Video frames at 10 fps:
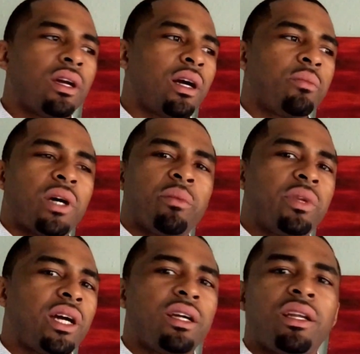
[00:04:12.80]
I'm
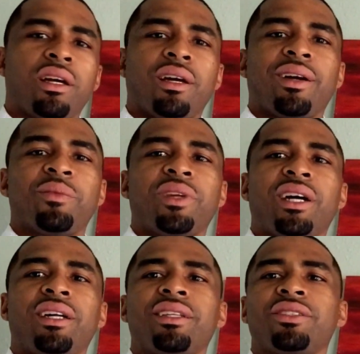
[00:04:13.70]

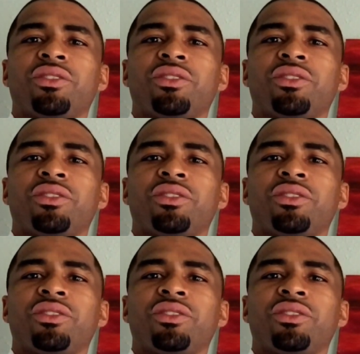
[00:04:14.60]
not